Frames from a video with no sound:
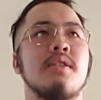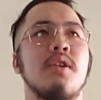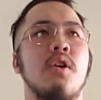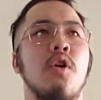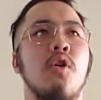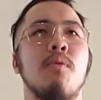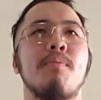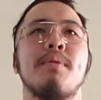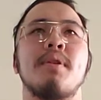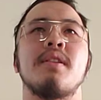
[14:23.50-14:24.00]

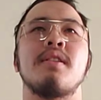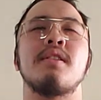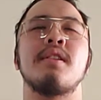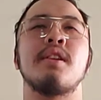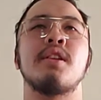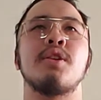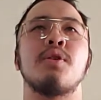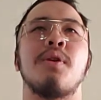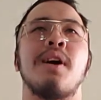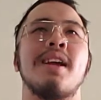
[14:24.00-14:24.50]
open
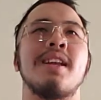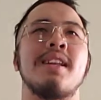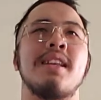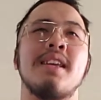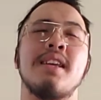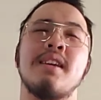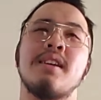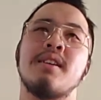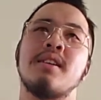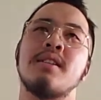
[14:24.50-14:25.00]
to
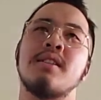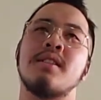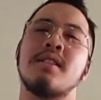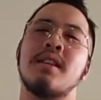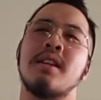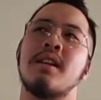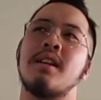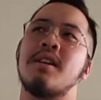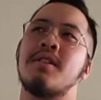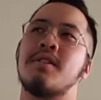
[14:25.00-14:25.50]
ideas
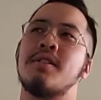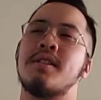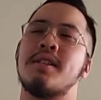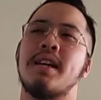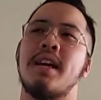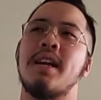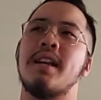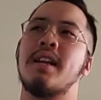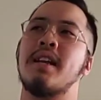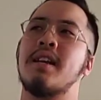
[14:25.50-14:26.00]
and
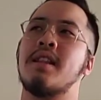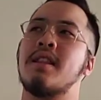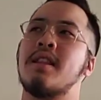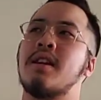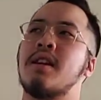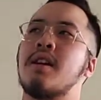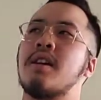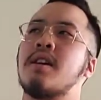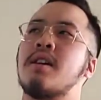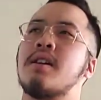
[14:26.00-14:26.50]
understanding
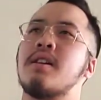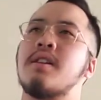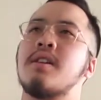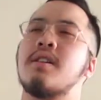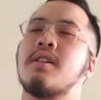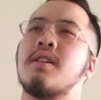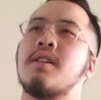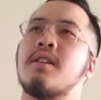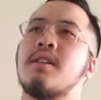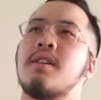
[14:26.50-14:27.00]

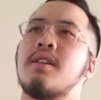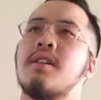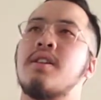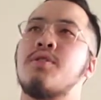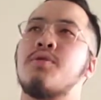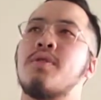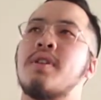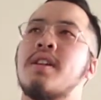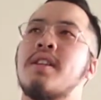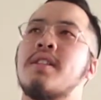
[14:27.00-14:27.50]
the
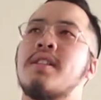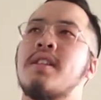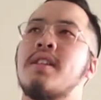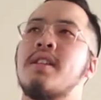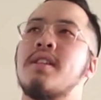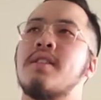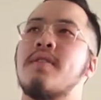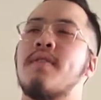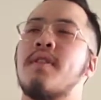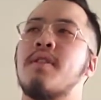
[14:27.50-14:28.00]

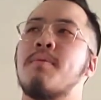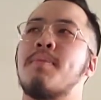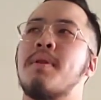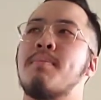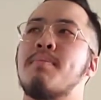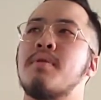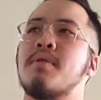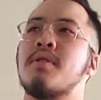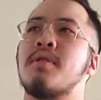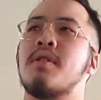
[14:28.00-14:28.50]
intricacies of other
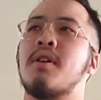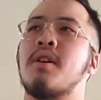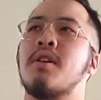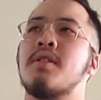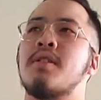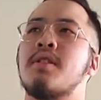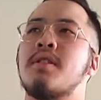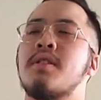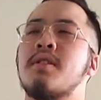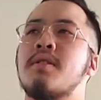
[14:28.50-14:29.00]
people's
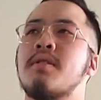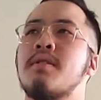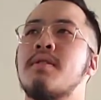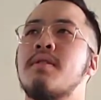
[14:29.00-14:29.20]
thoughts.